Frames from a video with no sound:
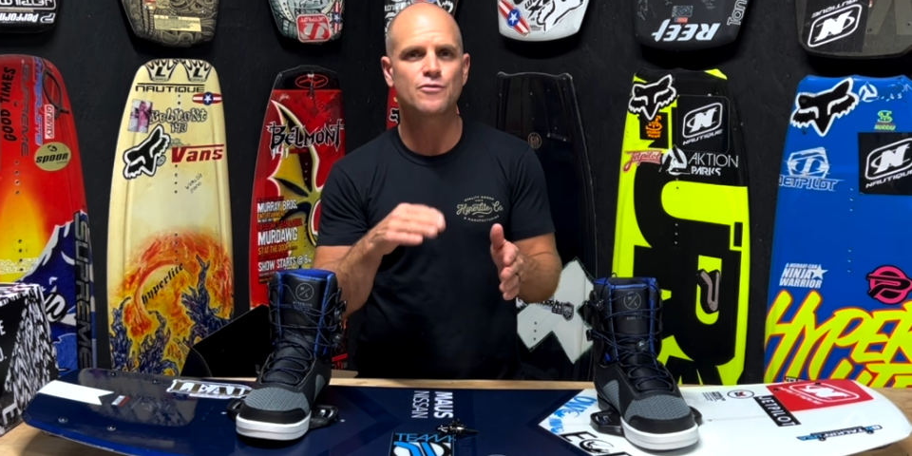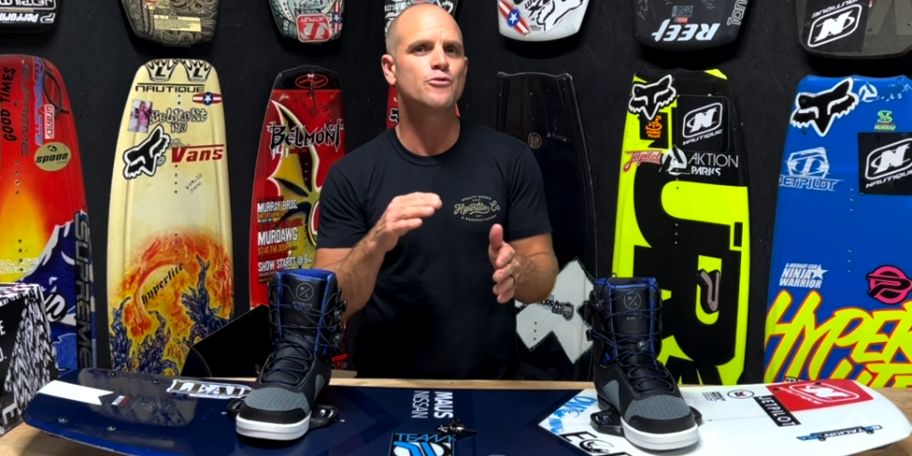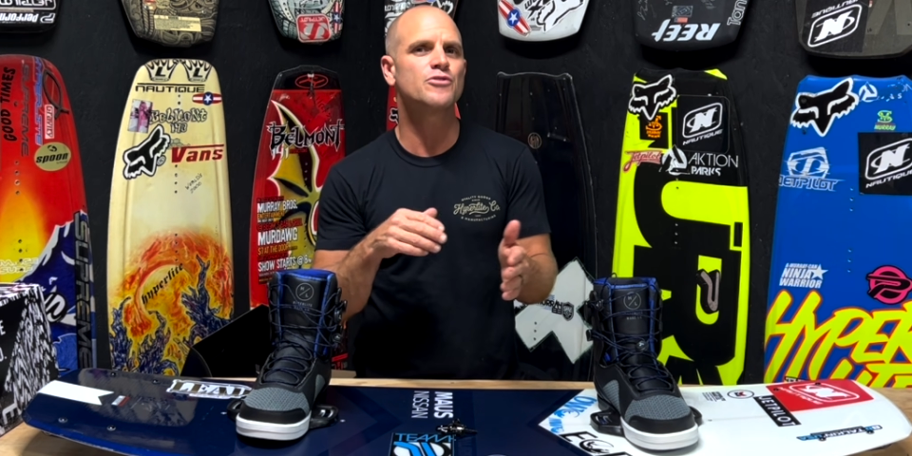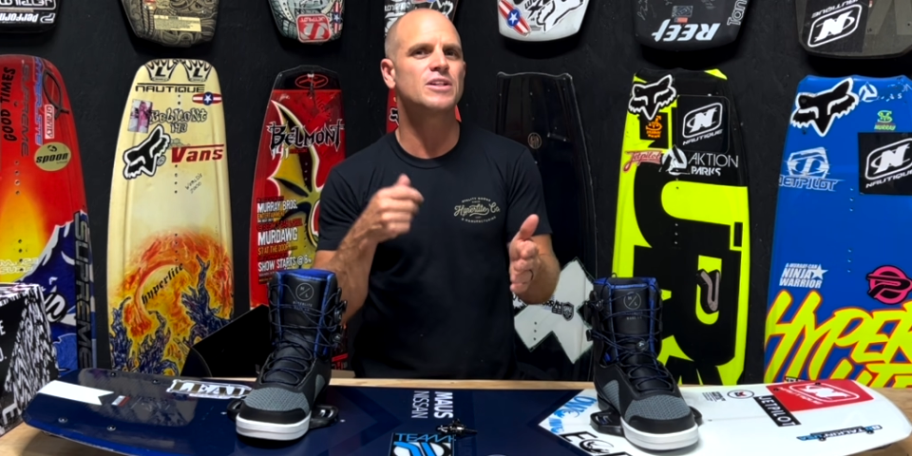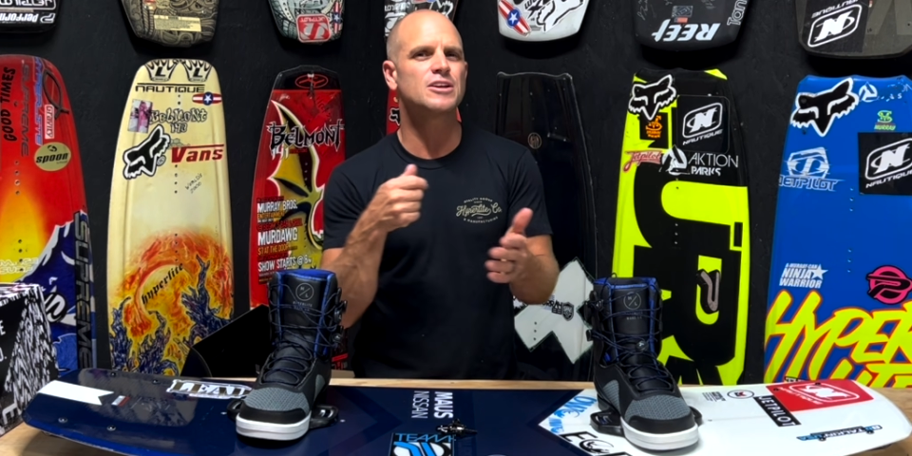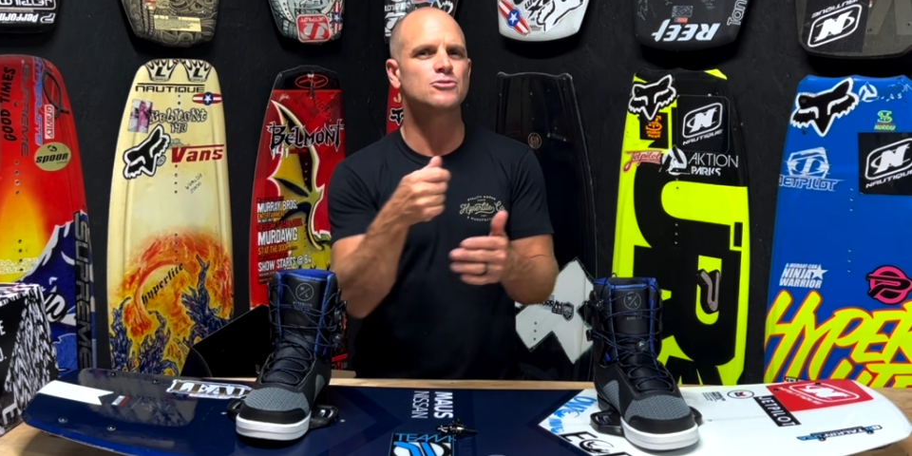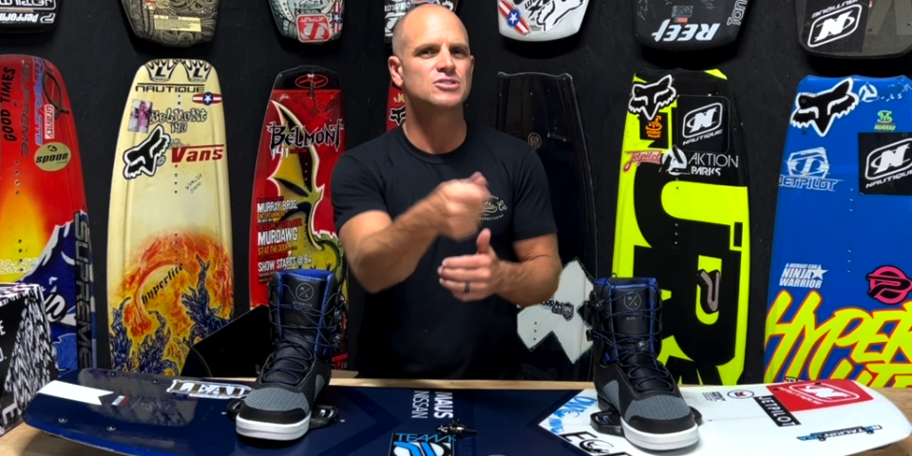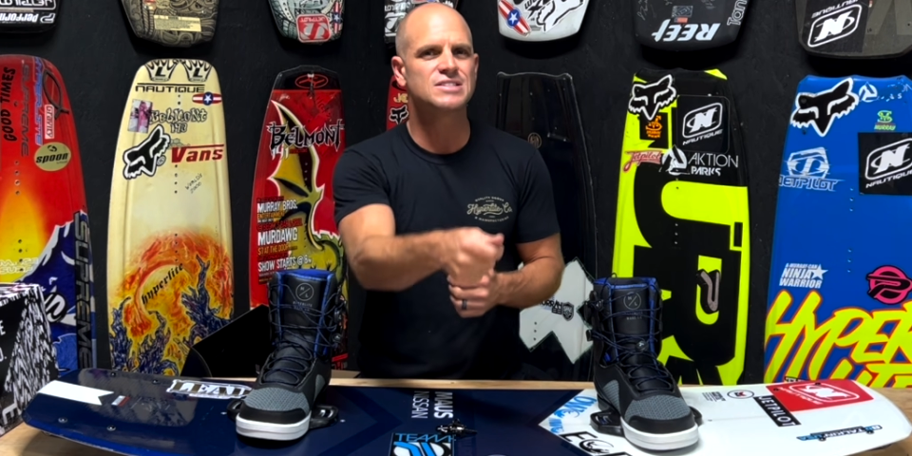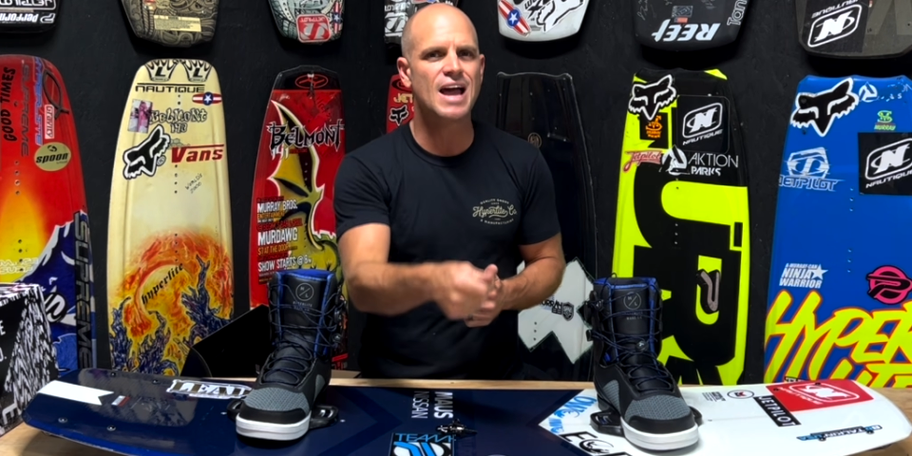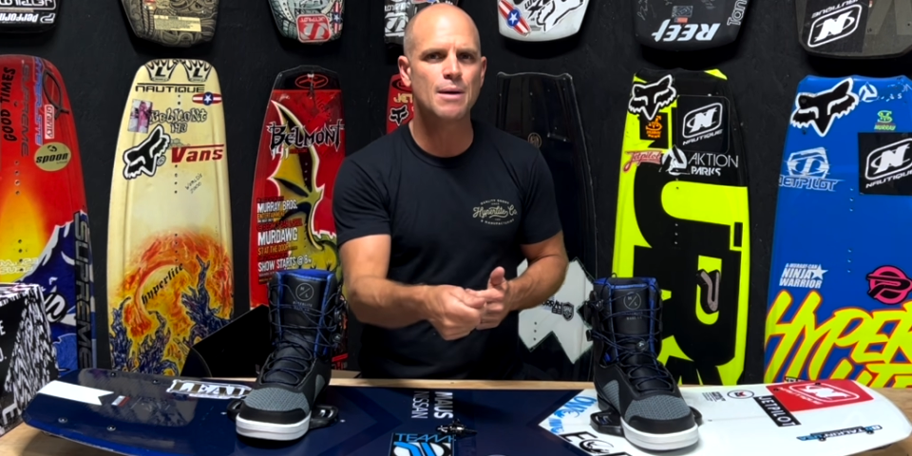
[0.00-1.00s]
if you feel like you're
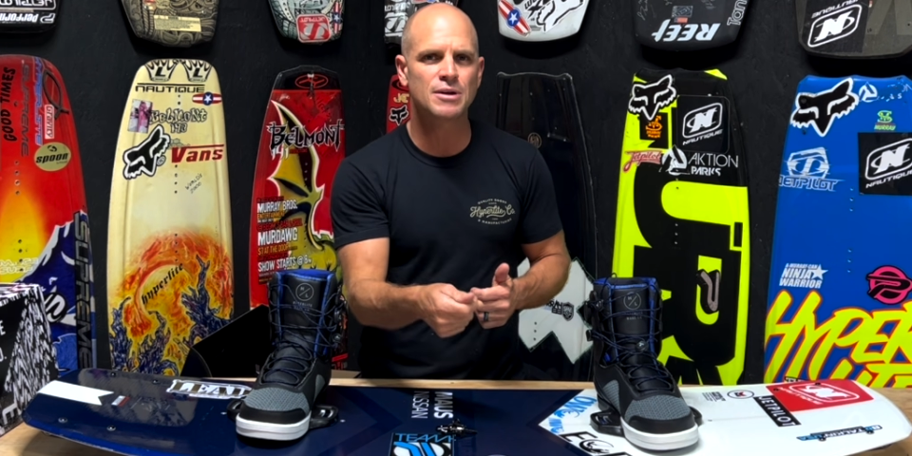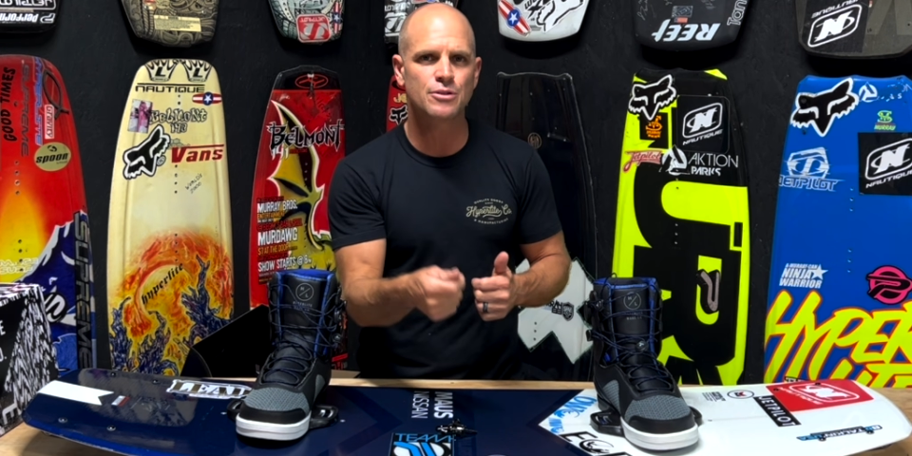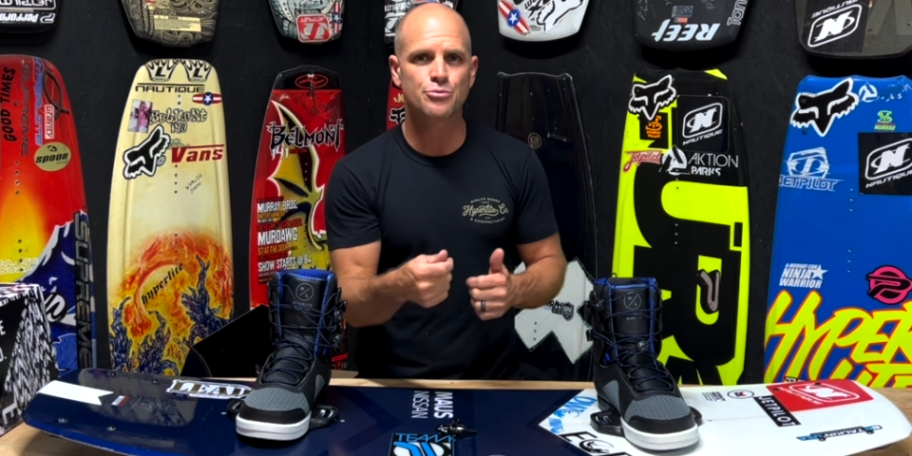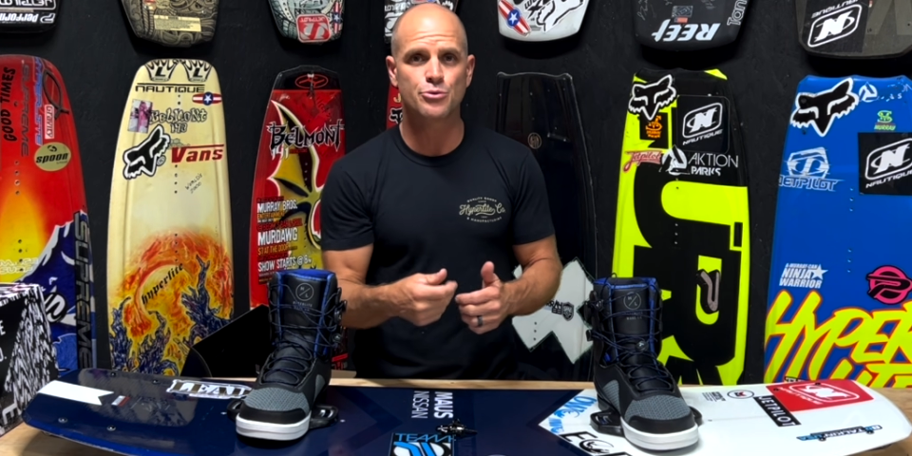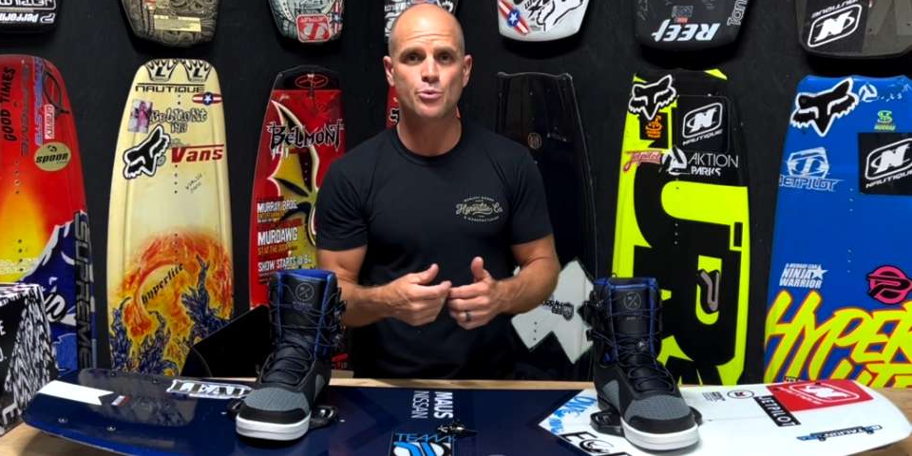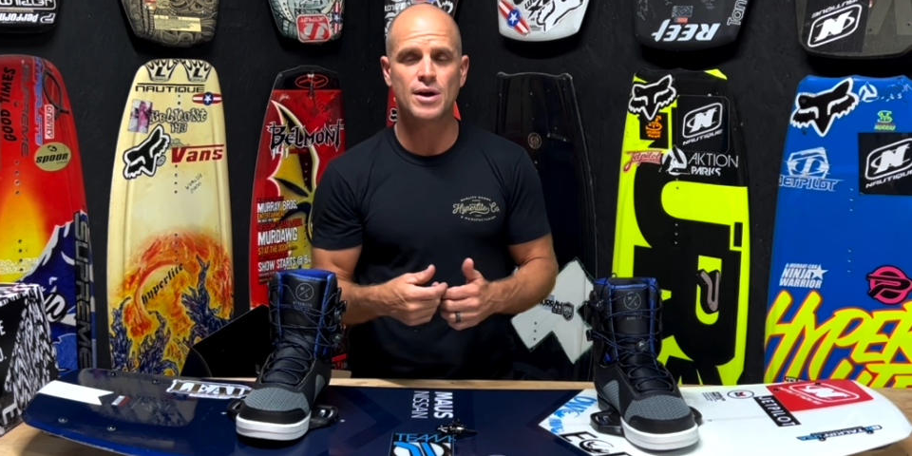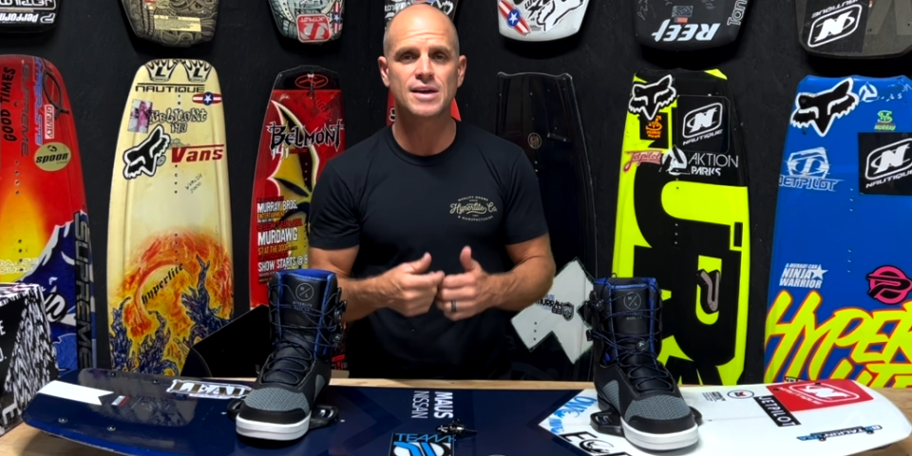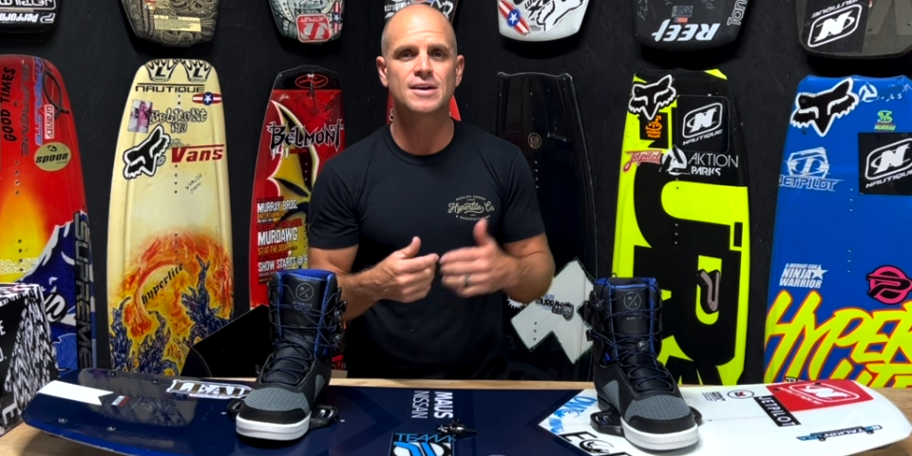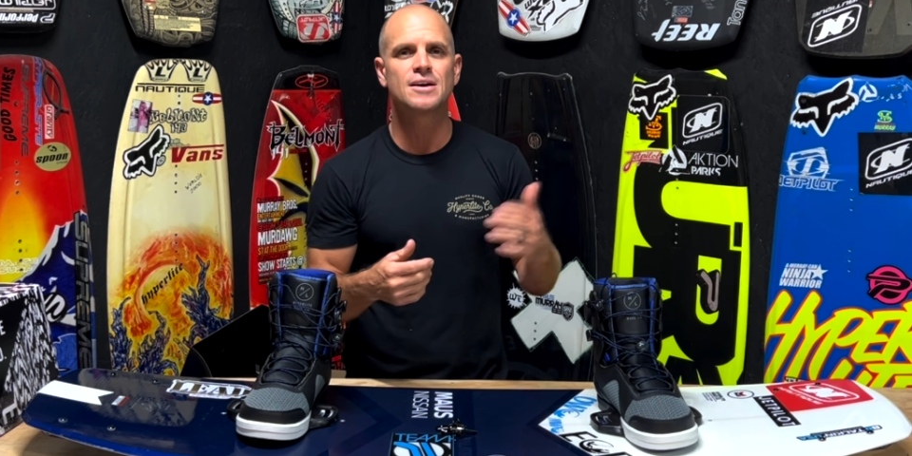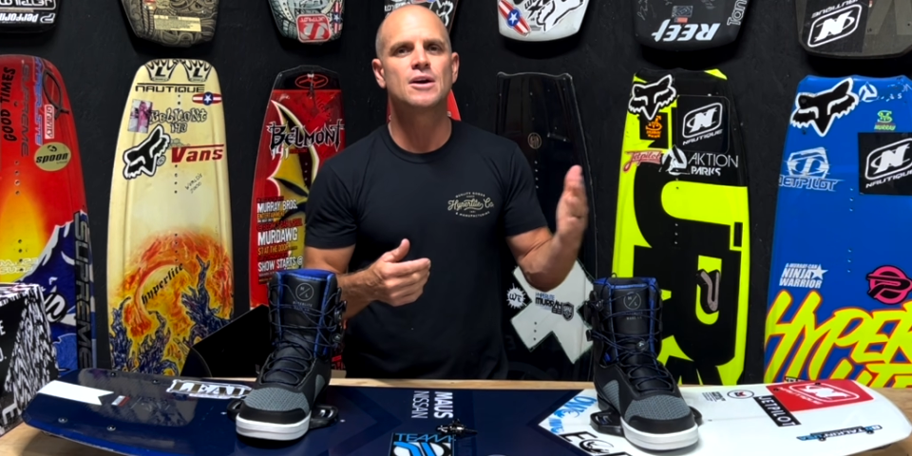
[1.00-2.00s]
stabbing through the wake,